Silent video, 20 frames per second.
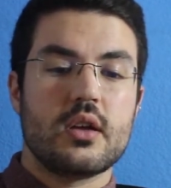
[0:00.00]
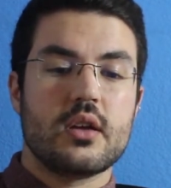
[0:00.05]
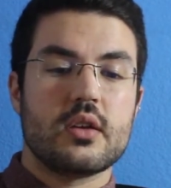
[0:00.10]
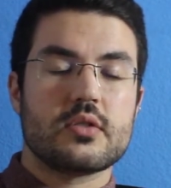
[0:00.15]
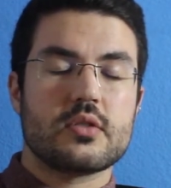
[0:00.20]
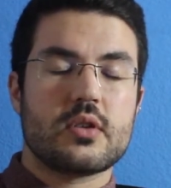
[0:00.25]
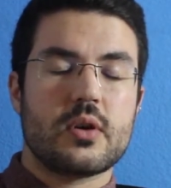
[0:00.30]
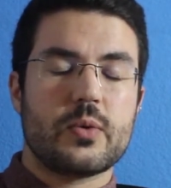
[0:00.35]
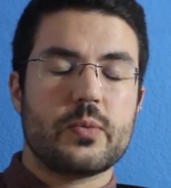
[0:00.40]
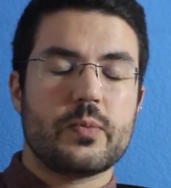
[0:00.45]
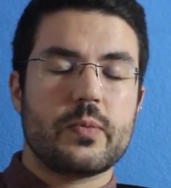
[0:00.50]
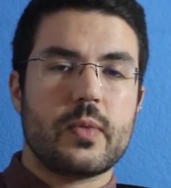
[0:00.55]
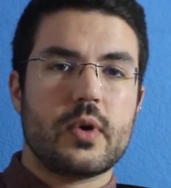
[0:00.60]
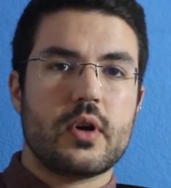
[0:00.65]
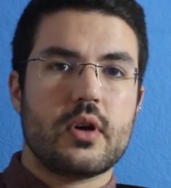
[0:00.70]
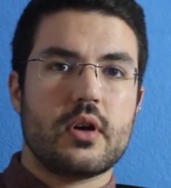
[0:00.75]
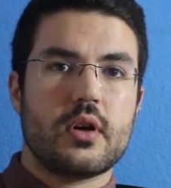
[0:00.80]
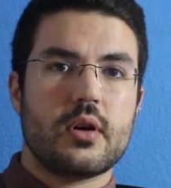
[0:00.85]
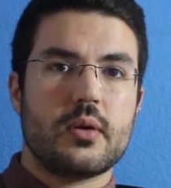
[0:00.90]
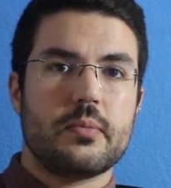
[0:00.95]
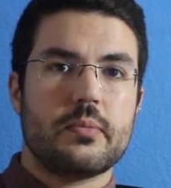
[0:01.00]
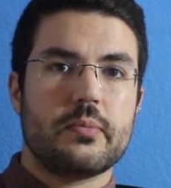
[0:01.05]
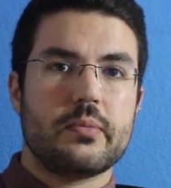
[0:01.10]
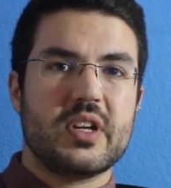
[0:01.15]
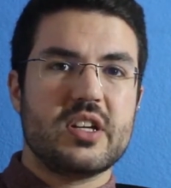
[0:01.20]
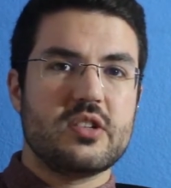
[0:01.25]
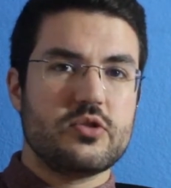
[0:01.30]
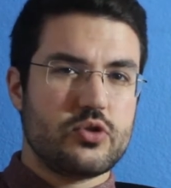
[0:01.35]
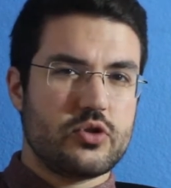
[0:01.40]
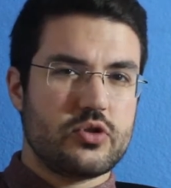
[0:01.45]
So,
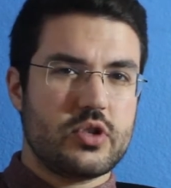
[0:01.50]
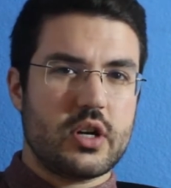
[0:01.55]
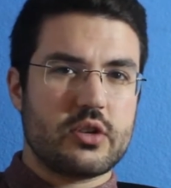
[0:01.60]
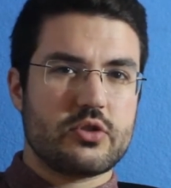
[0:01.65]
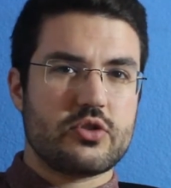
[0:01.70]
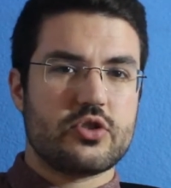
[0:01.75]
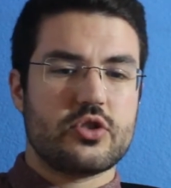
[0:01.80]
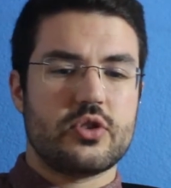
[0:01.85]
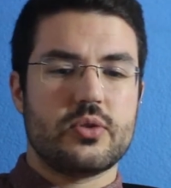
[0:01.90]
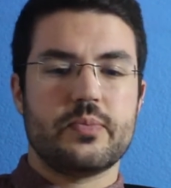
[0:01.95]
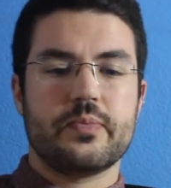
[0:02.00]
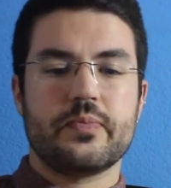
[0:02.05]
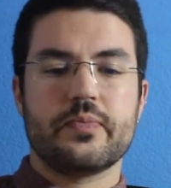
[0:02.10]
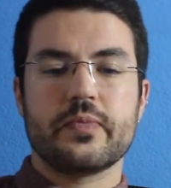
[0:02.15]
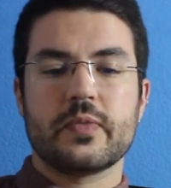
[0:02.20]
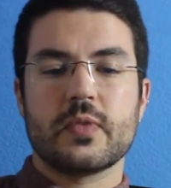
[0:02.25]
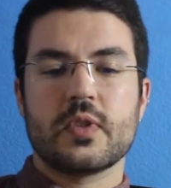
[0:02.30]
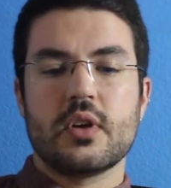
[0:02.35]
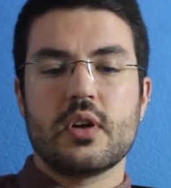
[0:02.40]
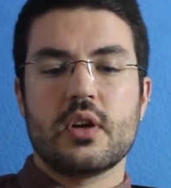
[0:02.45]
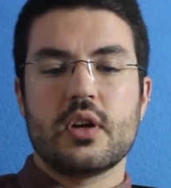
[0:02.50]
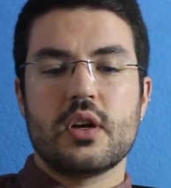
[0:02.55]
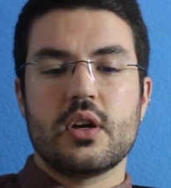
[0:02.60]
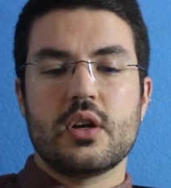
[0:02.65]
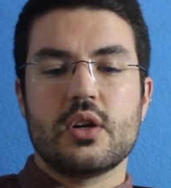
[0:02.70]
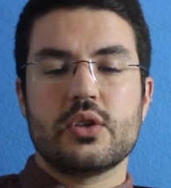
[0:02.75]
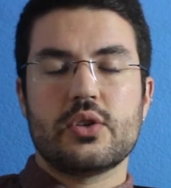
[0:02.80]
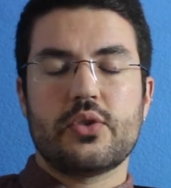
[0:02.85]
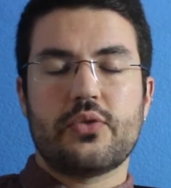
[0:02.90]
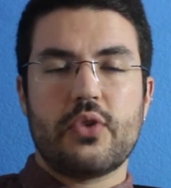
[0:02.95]
introduction.
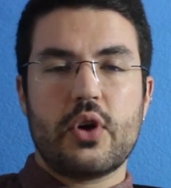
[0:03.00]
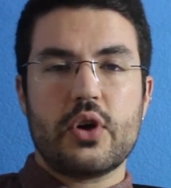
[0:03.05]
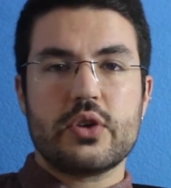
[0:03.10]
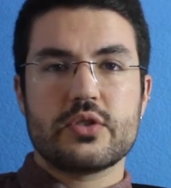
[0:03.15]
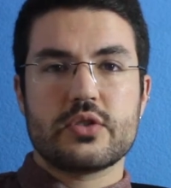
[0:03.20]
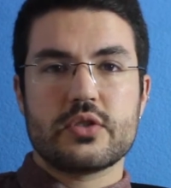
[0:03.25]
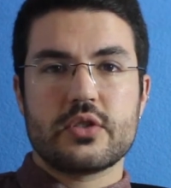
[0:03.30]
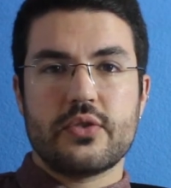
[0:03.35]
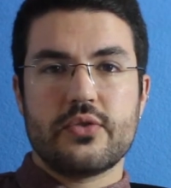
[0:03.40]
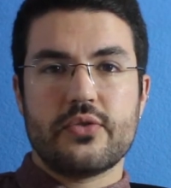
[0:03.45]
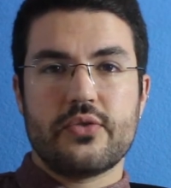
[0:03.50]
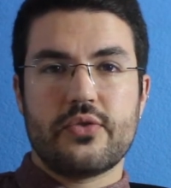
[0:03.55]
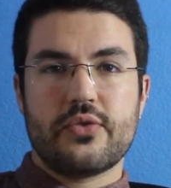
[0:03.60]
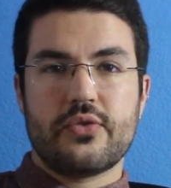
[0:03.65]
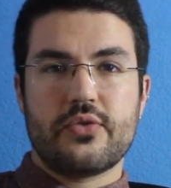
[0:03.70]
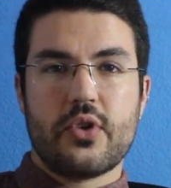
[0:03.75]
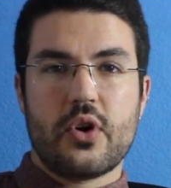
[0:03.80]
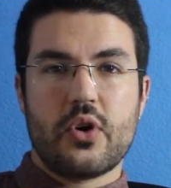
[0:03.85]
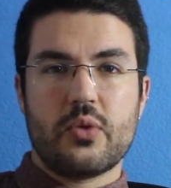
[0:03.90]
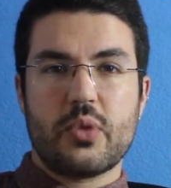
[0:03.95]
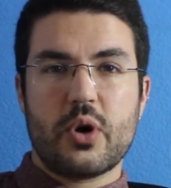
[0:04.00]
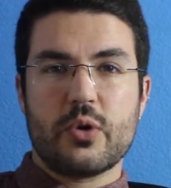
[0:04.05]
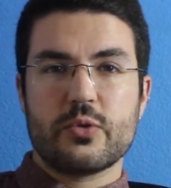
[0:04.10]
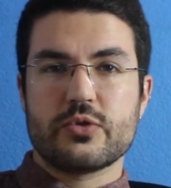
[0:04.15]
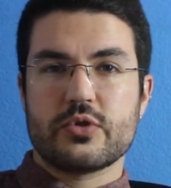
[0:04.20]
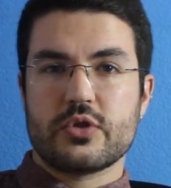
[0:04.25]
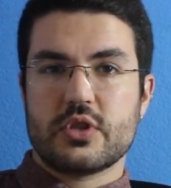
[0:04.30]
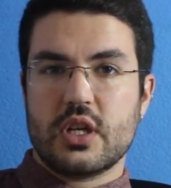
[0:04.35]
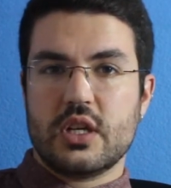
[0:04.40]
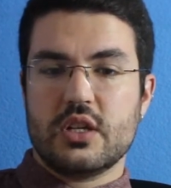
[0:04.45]
The first and
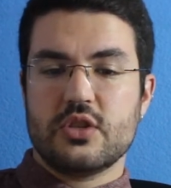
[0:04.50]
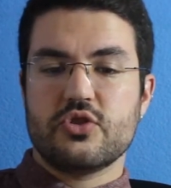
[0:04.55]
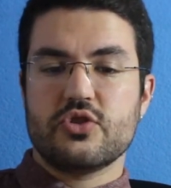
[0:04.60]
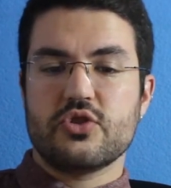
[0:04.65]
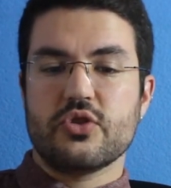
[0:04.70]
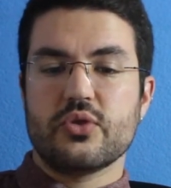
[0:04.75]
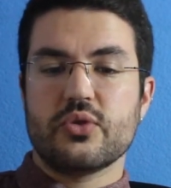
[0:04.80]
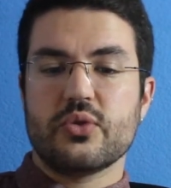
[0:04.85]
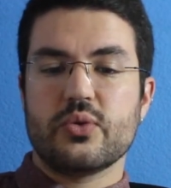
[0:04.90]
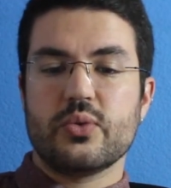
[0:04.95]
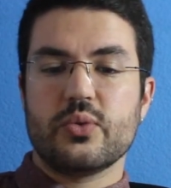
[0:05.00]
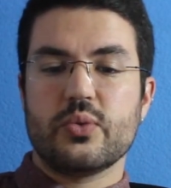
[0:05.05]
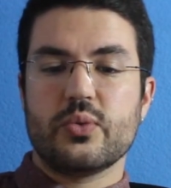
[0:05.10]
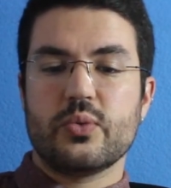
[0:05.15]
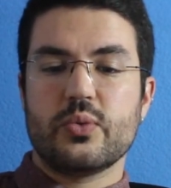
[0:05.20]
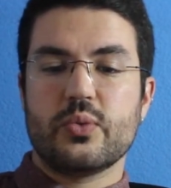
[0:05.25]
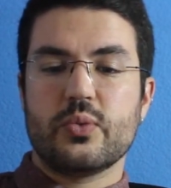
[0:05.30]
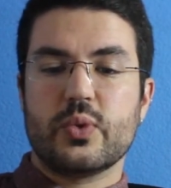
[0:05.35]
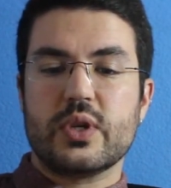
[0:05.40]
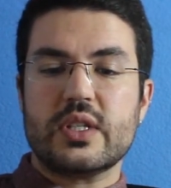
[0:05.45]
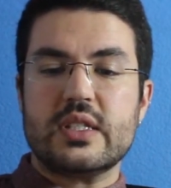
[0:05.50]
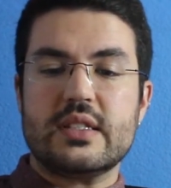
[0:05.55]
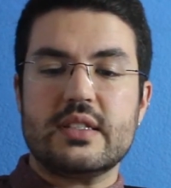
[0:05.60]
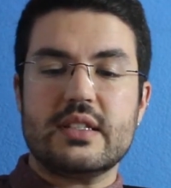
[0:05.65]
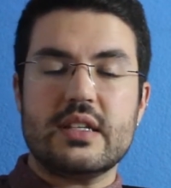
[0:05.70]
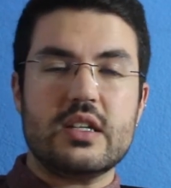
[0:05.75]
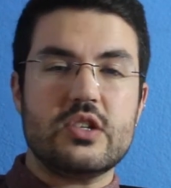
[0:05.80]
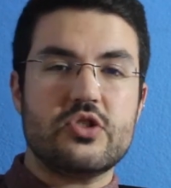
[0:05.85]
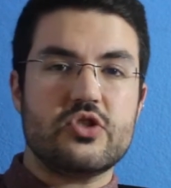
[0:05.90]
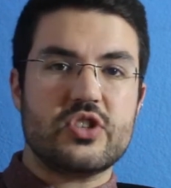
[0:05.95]
foremost issue when
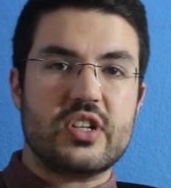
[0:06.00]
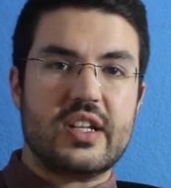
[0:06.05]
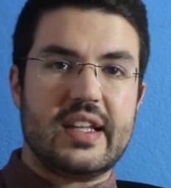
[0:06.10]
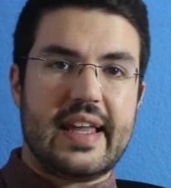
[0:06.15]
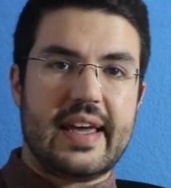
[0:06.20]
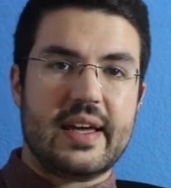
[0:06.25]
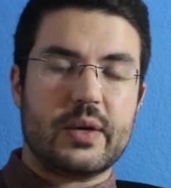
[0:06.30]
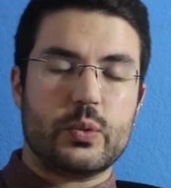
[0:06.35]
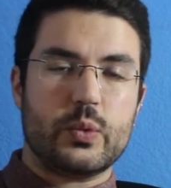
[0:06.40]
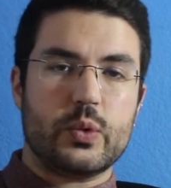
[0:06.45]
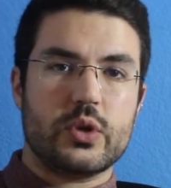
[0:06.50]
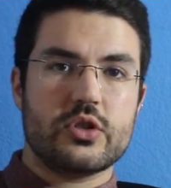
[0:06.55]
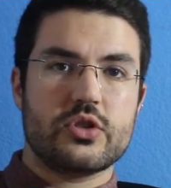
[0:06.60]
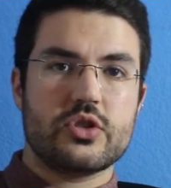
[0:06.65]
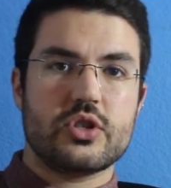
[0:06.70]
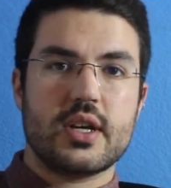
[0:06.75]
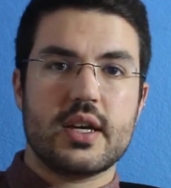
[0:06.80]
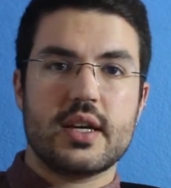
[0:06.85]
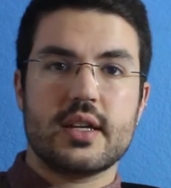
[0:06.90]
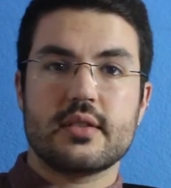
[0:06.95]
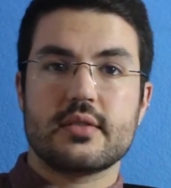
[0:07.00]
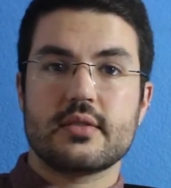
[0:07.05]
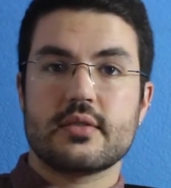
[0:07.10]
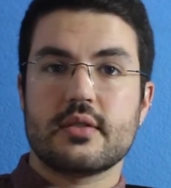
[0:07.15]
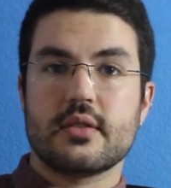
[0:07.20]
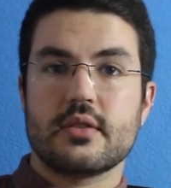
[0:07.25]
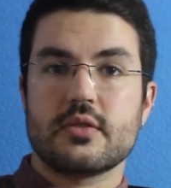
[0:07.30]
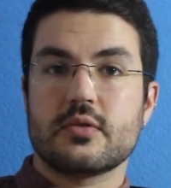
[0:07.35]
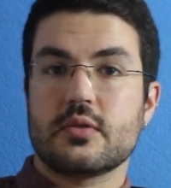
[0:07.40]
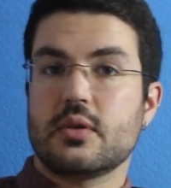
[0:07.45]
teaching a language is
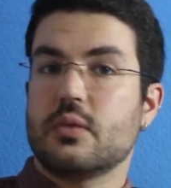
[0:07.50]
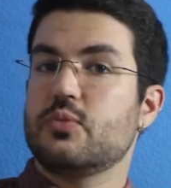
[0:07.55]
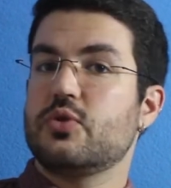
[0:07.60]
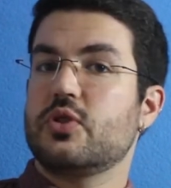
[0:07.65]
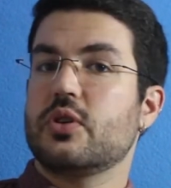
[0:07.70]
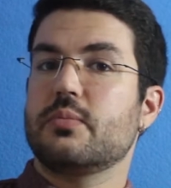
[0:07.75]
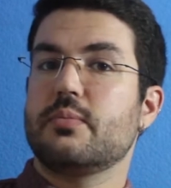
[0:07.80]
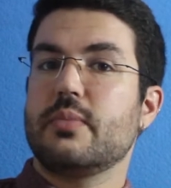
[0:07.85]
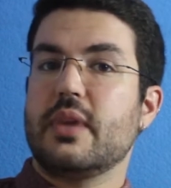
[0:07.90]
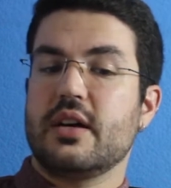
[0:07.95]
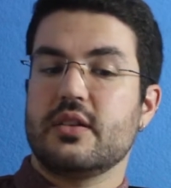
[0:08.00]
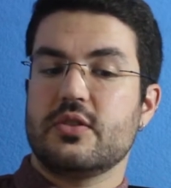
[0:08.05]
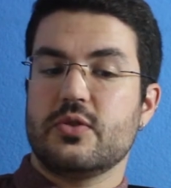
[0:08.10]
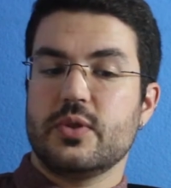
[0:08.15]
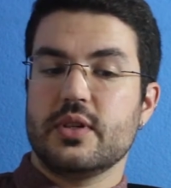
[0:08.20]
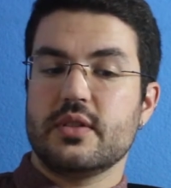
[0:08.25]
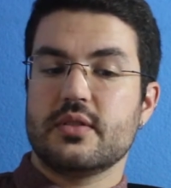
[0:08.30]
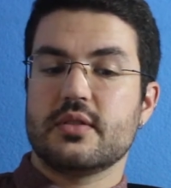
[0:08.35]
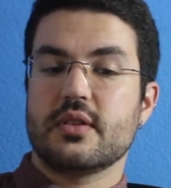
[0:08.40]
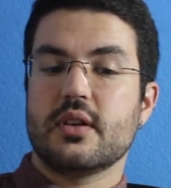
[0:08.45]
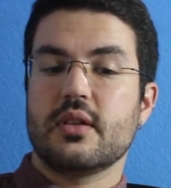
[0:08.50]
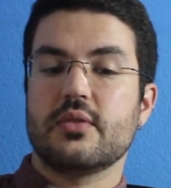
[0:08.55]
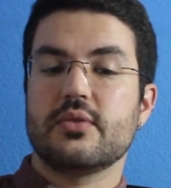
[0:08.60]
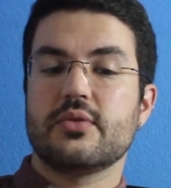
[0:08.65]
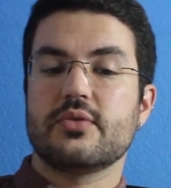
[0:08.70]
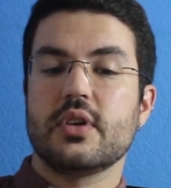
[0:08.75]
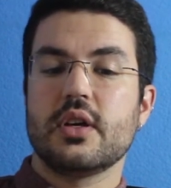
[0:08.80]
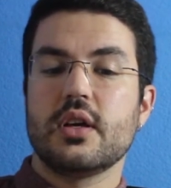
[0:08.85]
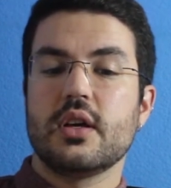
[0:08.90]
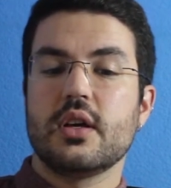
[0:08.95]
the subject matter itself.